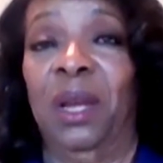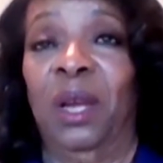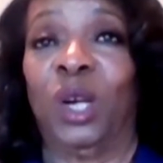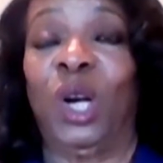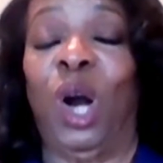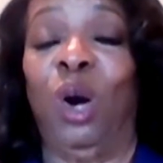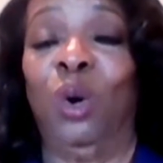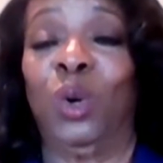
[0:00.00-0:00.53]

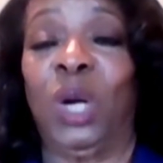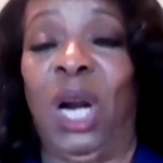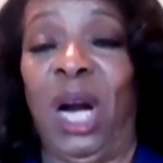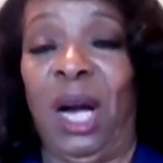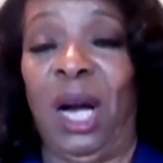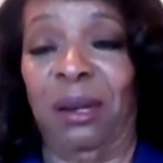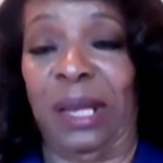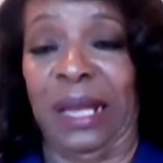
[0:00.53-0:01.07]
cold
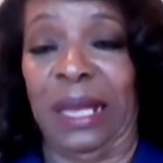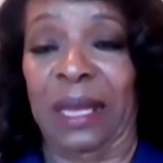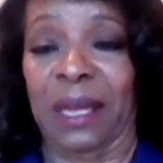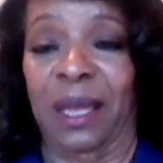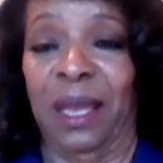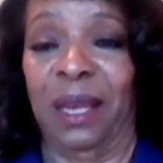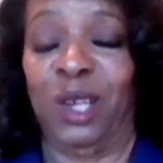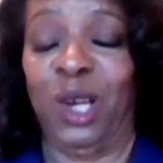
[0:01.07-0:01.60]

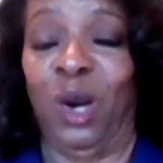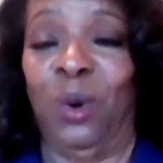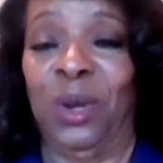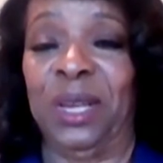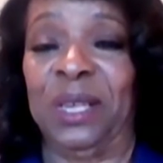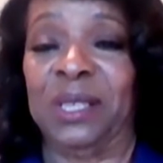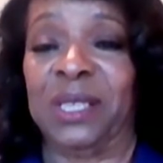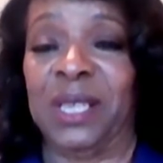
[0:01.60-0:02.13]
calling and go
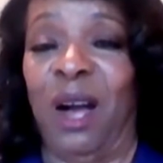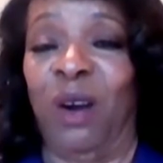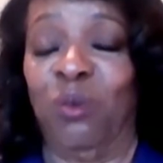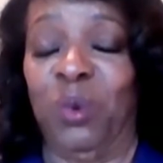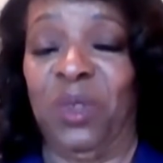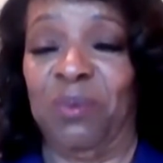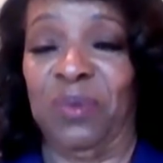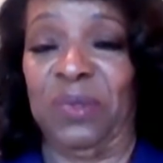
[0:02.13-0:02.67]
and talk
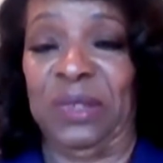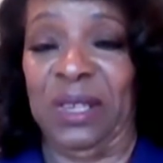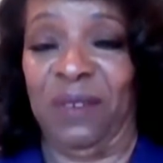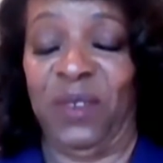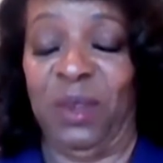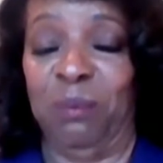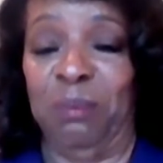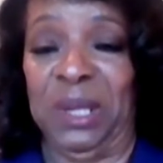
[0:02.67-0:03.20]
with
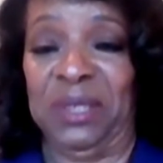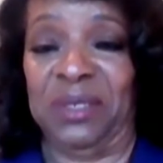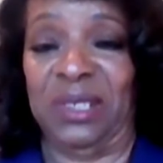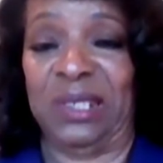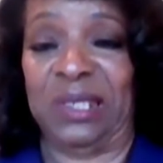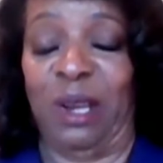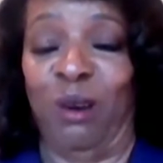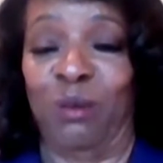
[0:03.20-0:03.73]
different
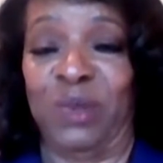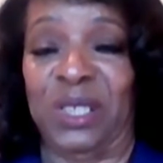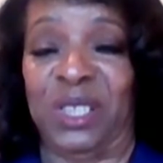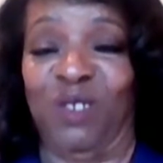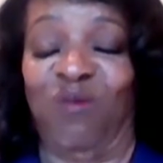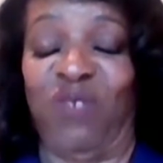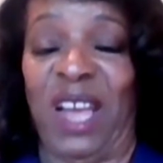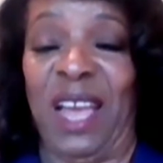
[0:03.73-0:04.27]
business owners
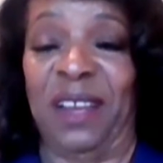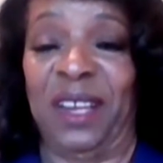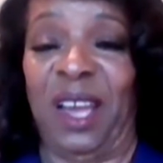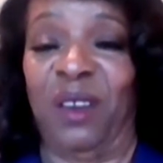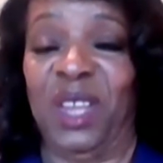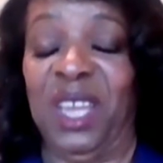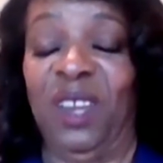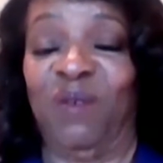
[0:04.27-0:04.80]
to find
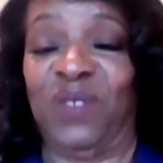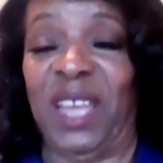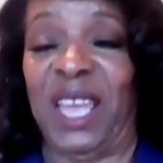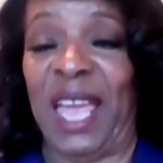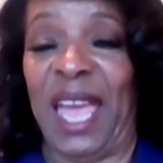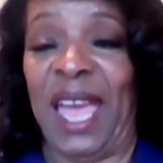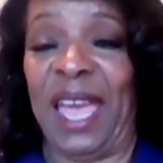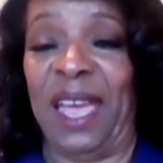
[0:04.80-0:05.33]
out if they
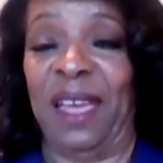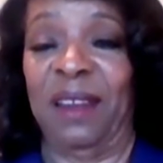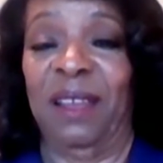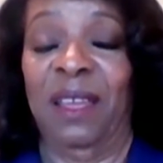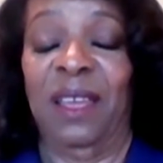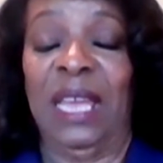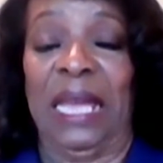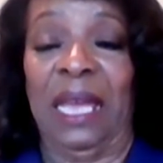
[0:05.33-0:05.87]
had
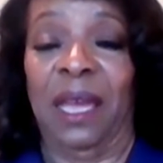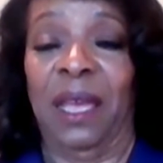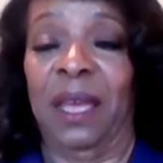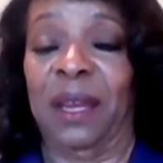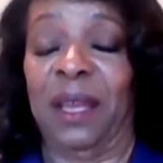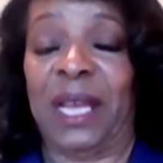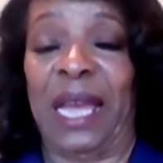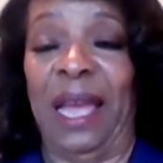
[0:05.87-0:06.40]

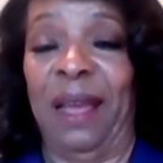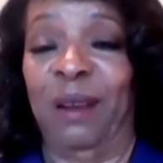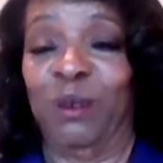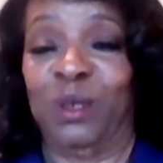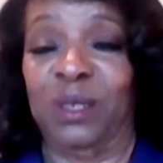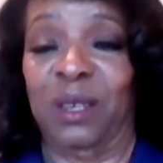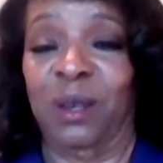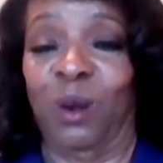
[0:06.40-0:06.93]
an
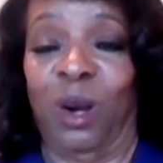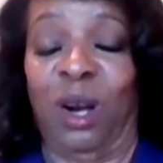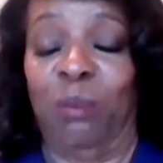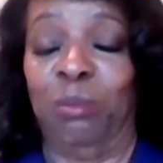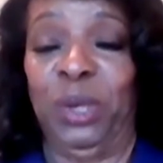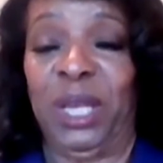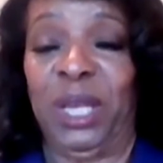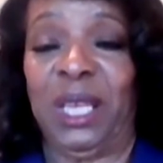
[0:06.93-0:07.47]
accountant or
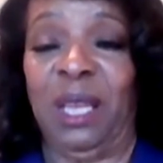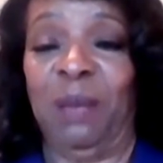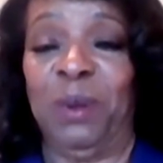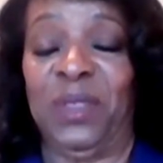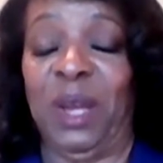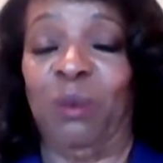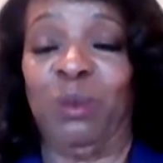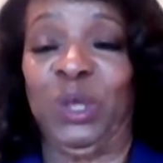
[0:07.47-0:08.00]
a bookkeeper
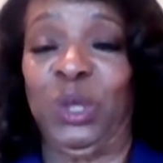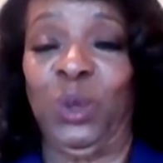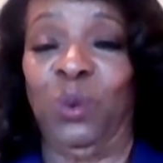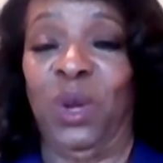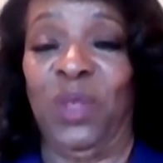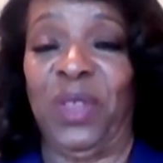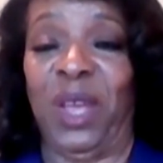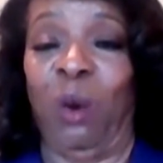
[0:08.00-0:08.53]
that was
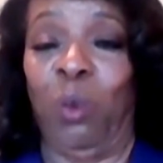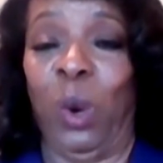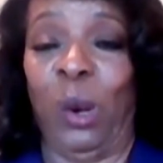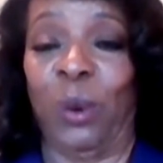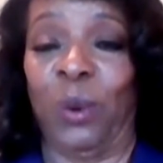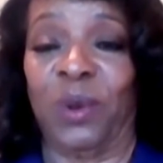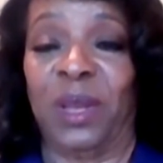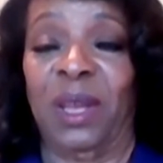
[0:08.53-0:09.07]
doing their
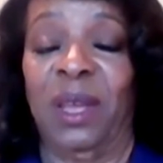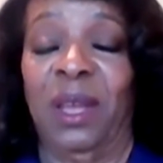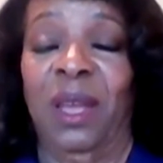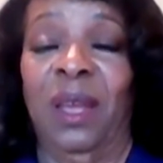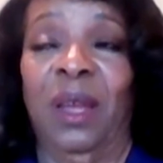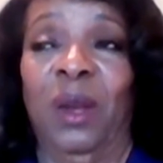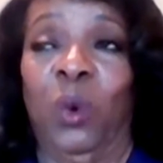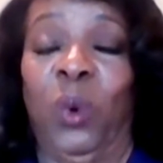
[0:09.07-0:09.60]
work.
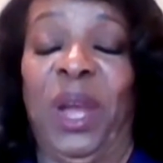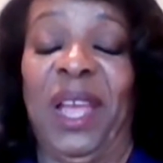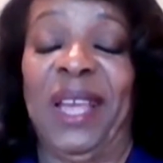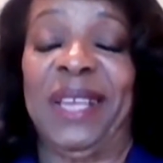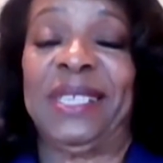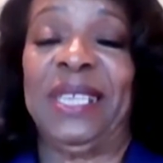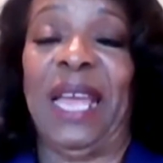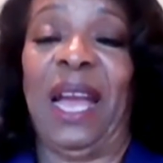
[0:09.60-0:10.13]

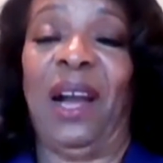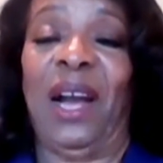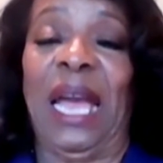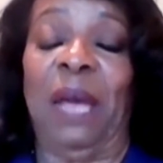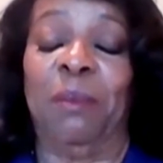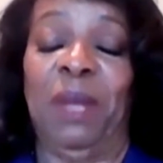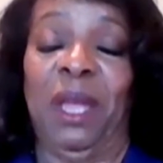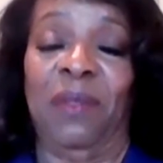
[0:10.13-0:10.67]
Whereas now
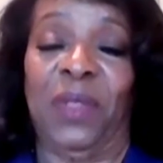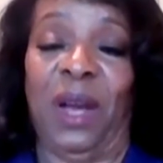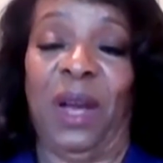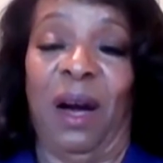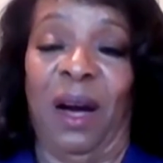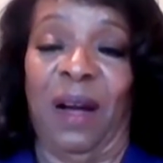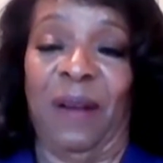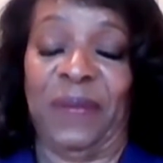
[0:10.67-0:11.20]
I'm in the
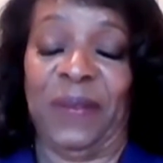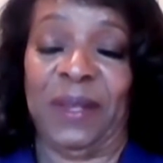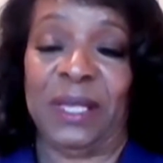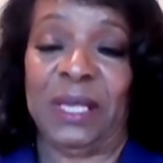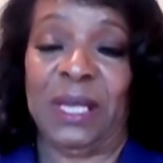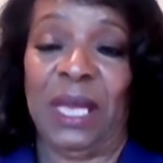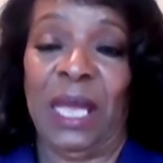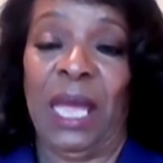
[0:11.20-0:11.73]

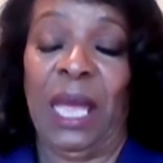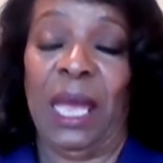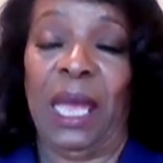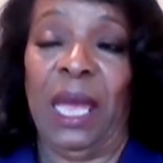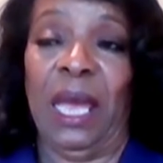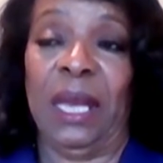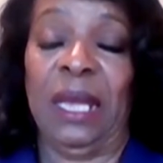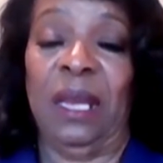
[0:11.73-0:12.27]
office,
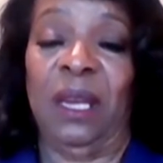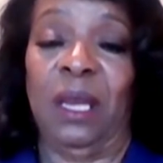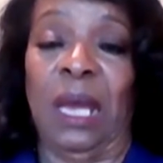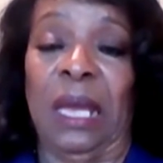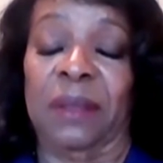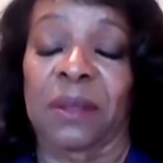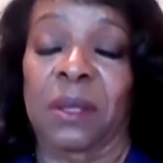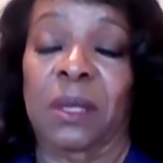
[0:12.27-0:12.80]

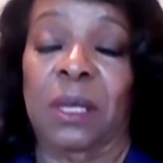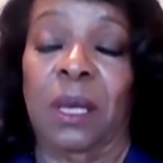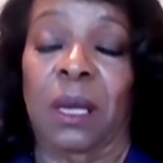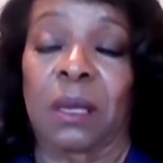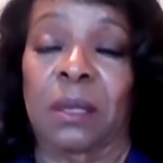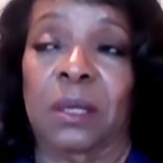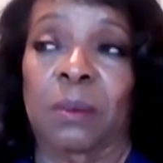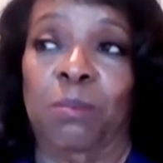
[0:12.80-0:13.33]
and
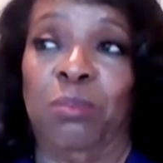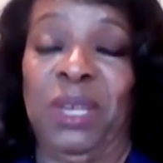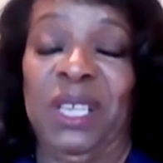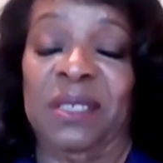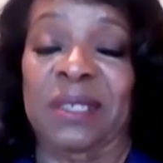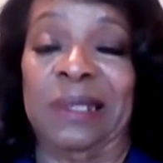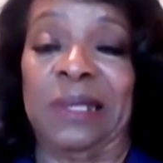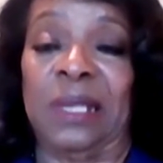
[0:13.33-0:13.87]

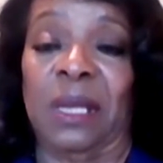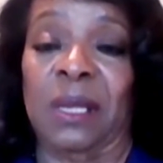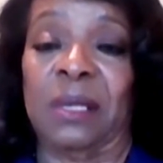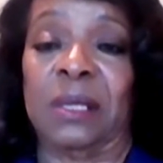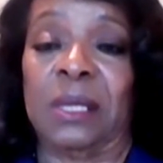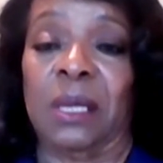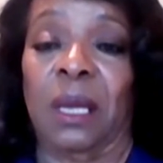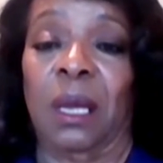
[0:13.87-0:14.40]

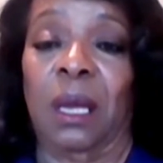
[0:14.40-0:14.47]
businesses